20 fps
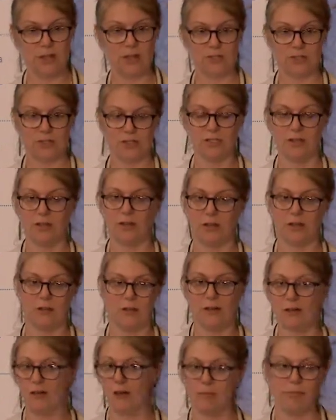just
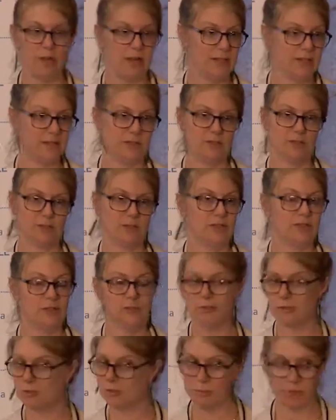on our minds as
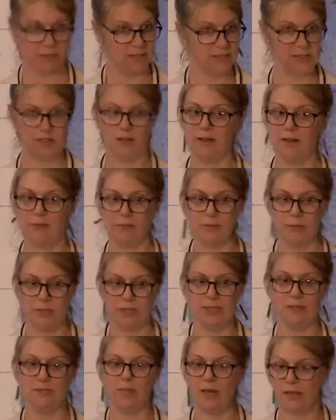researchers, but it's on
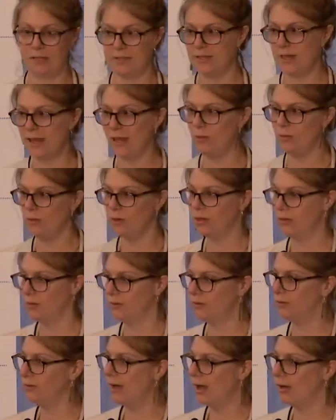everybody's minds how we're
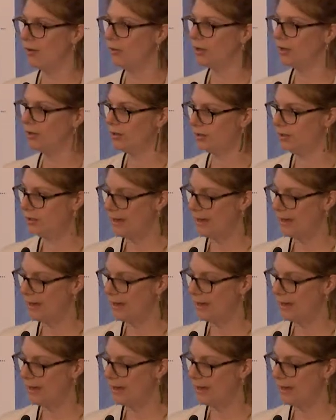gonna